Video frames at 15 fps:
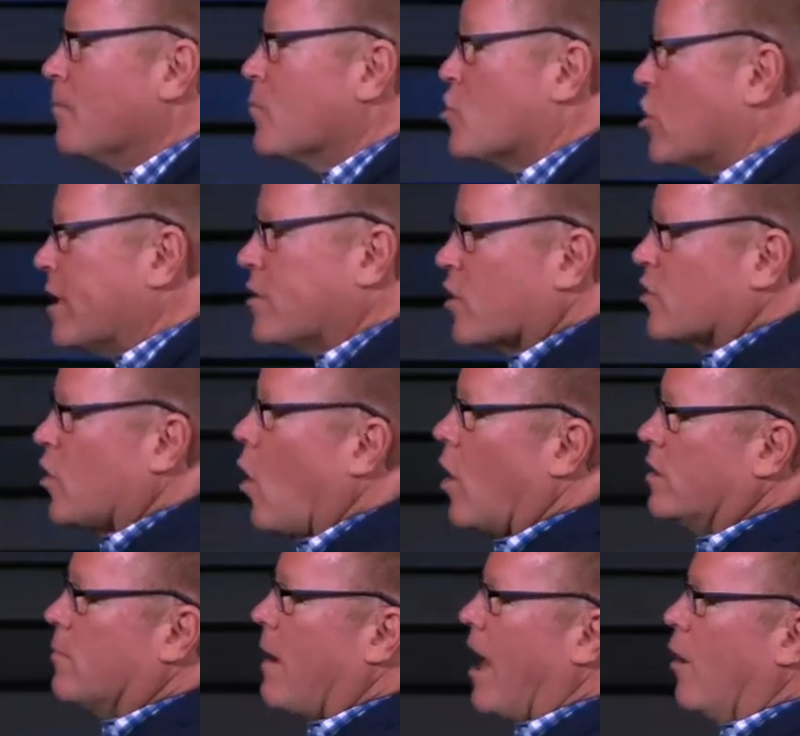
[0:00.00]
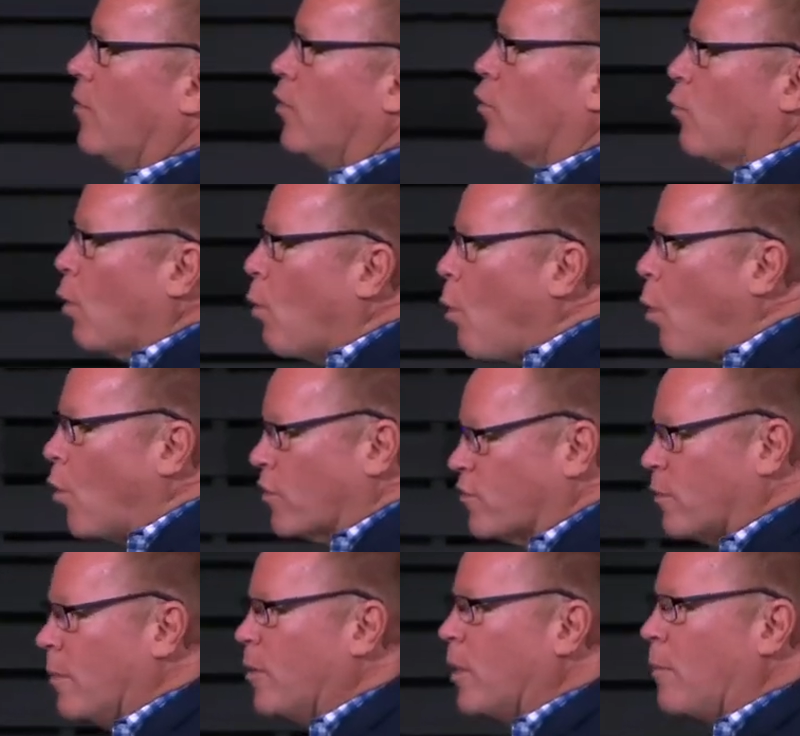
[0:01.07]
Jesus talked about the
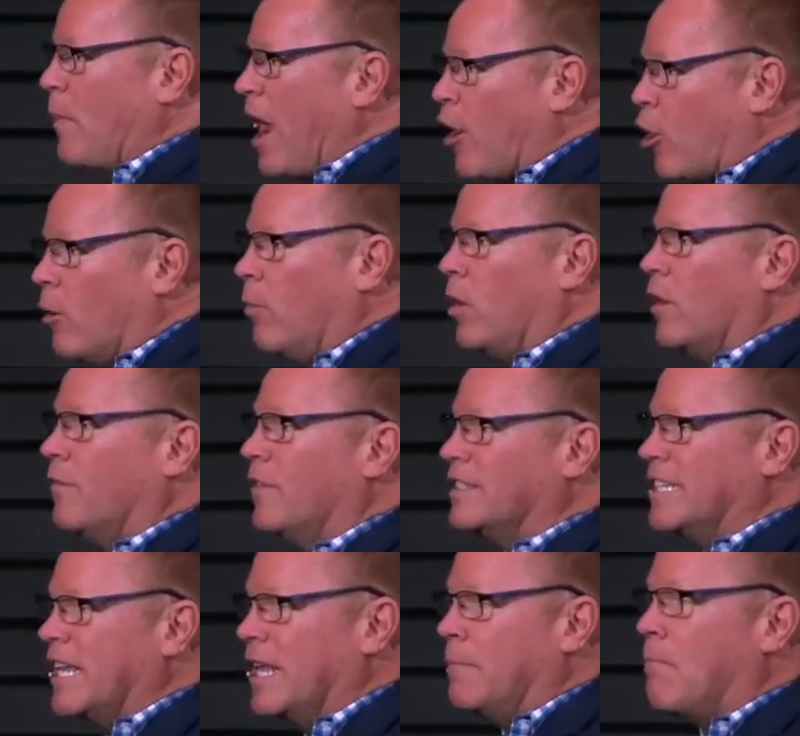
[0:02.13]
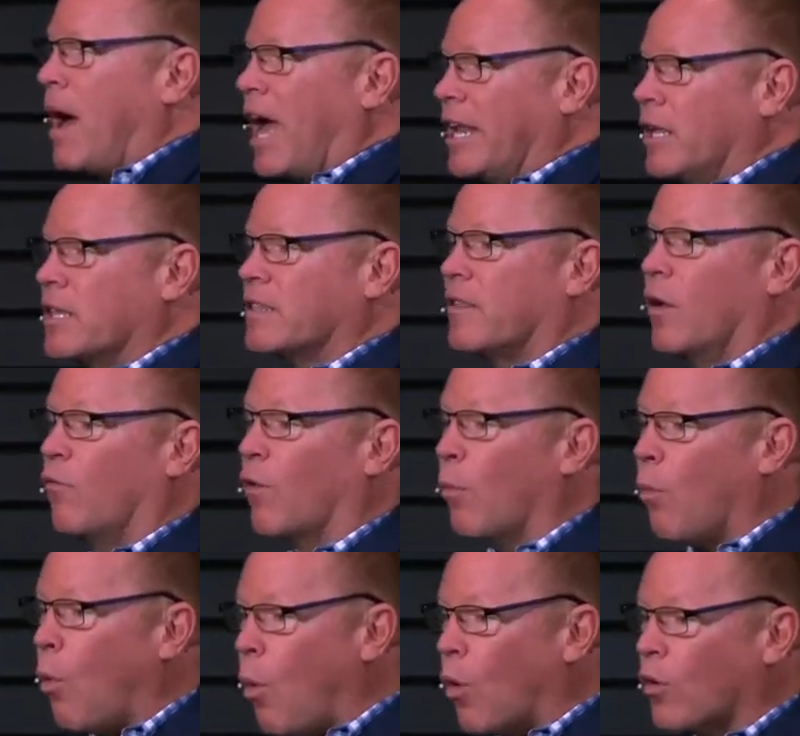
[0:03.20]
rewards. Remember the parable of the 10 minas, the
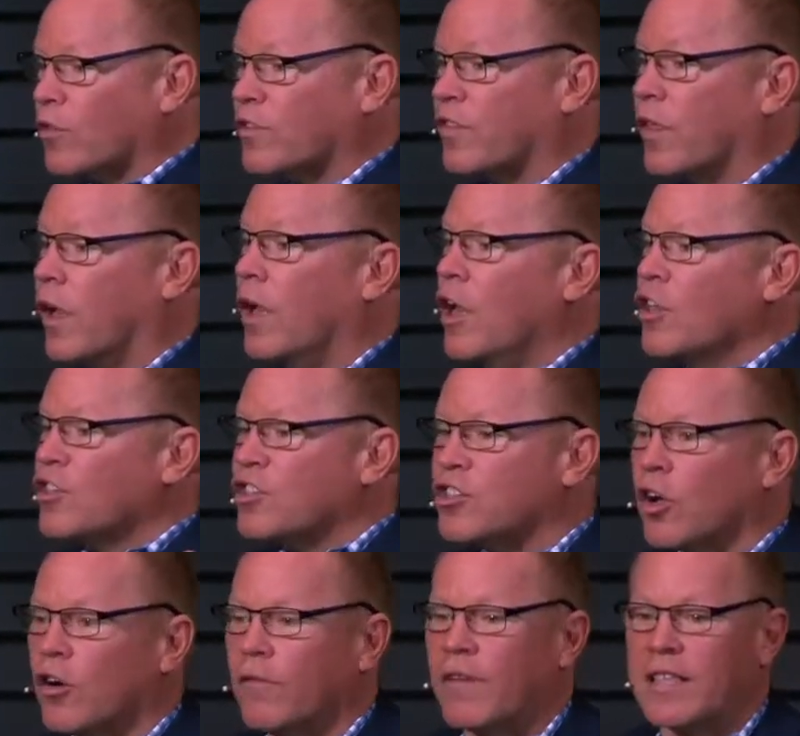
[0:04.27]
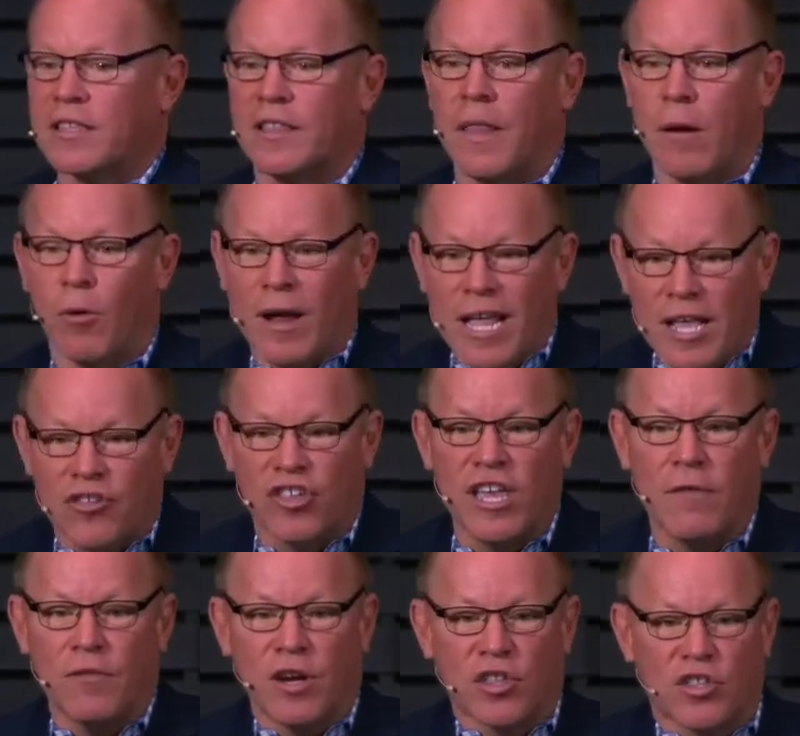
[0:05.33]
rewards, the servants, and they were each
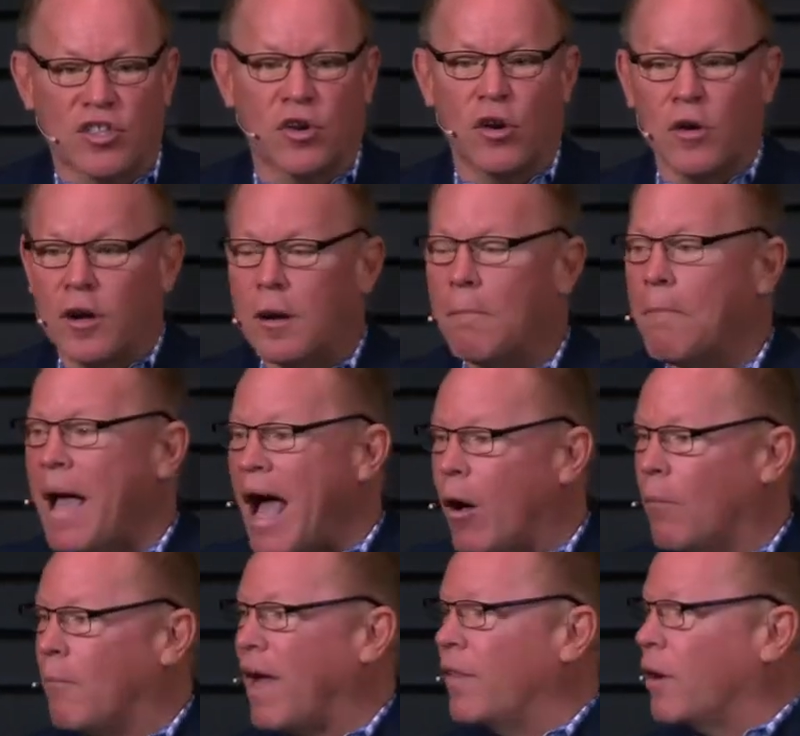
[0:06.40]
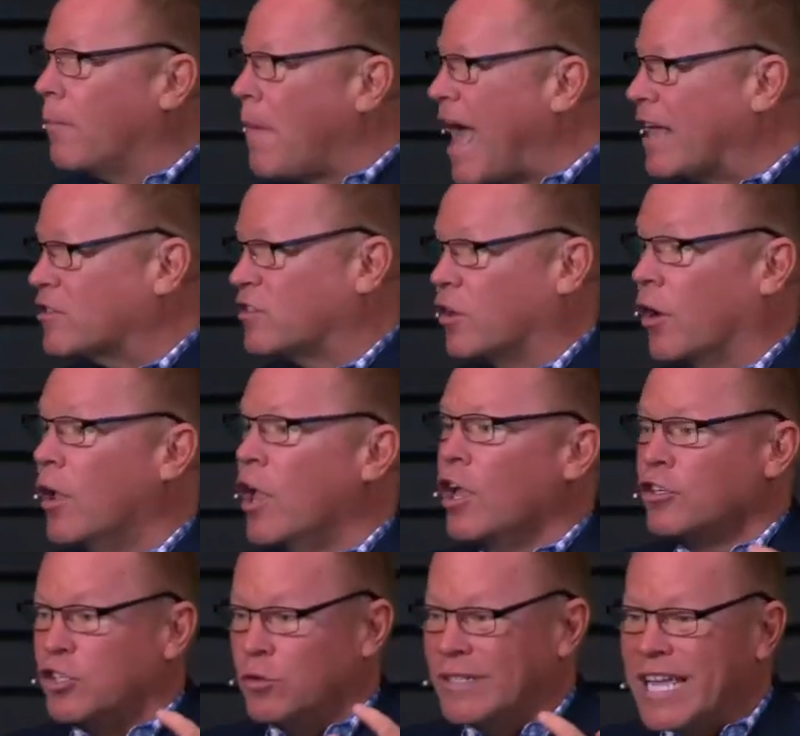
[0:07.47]
given a certain amount by their master
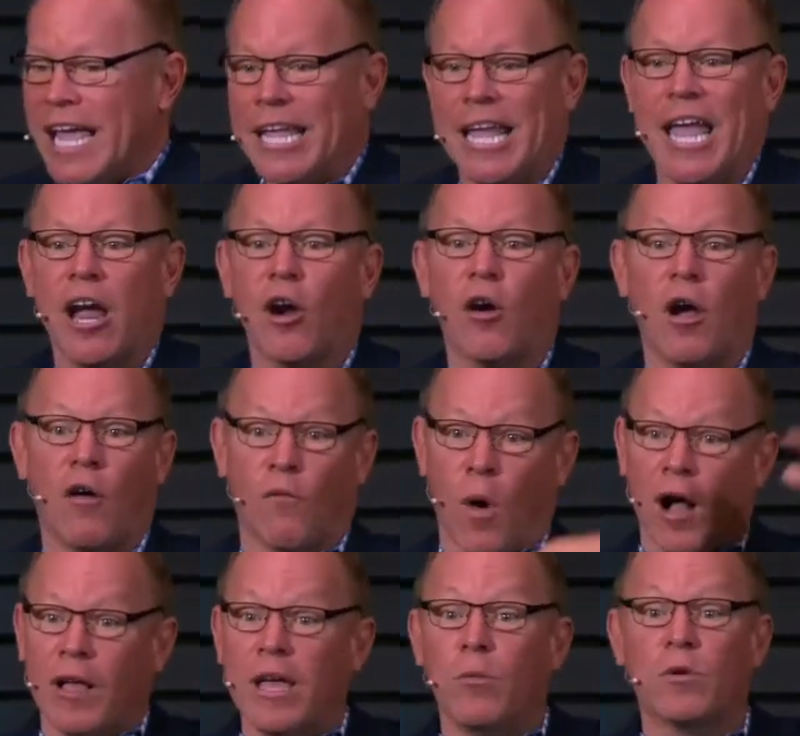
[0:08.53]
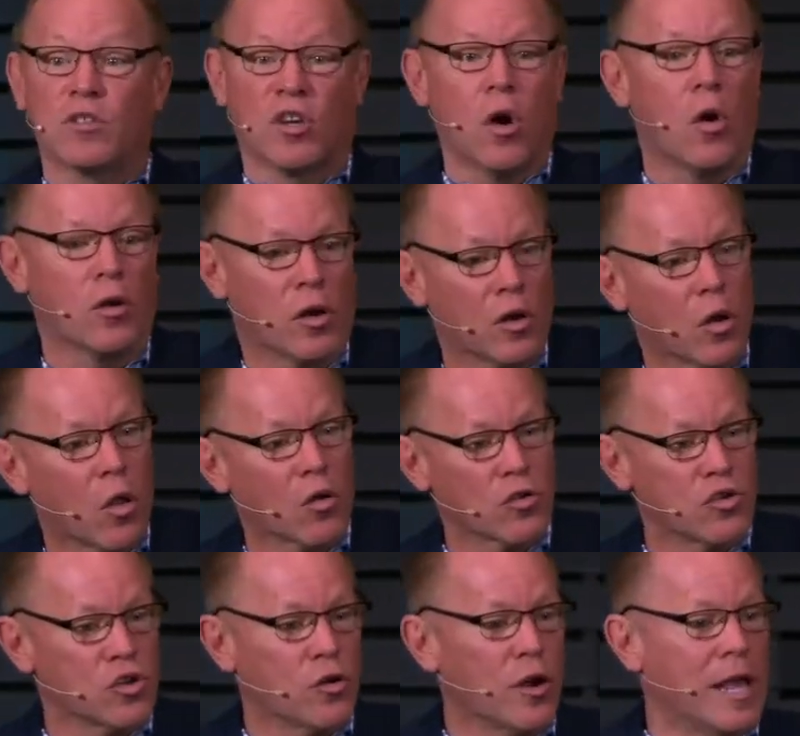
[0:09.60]
to take care of while he was gone on a
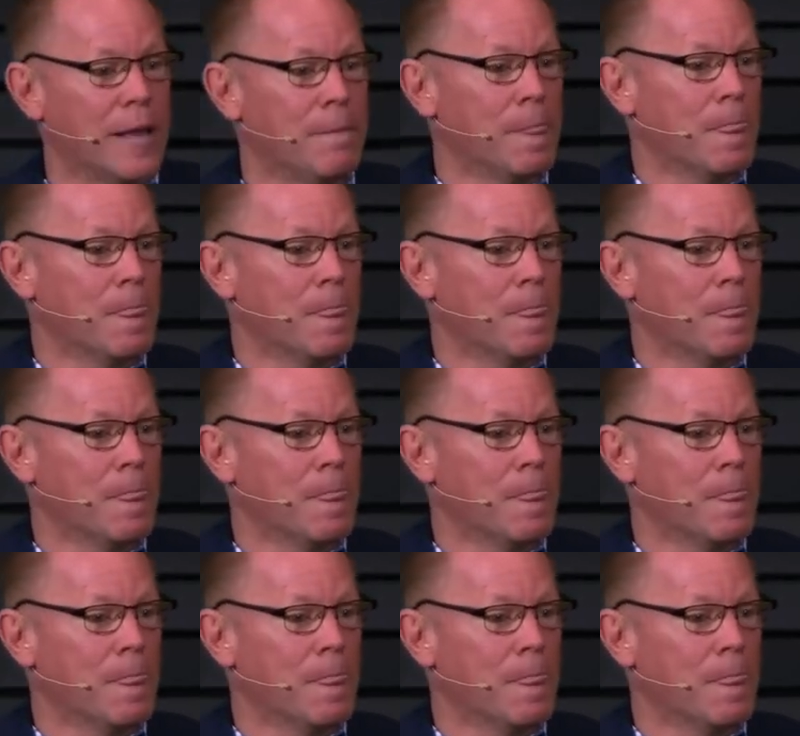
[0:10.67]
long journey.